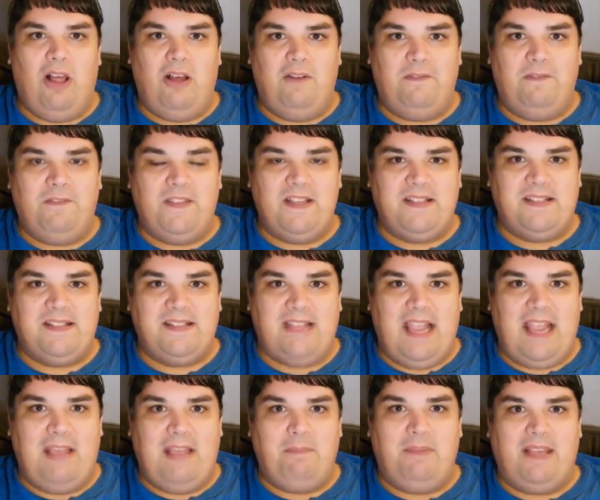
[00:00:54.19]
of the
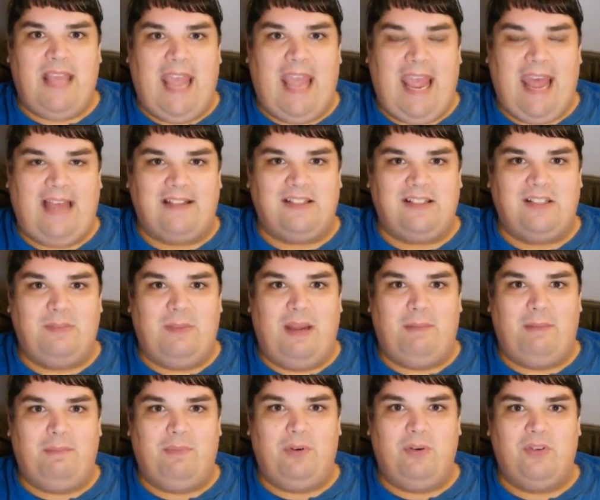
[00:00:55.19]
same cast
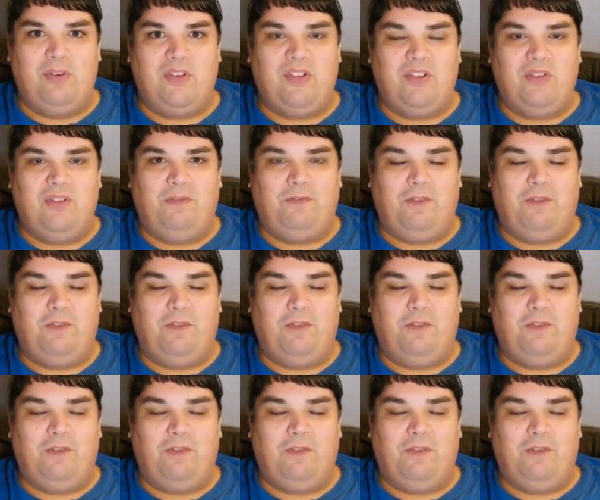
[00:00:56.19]
members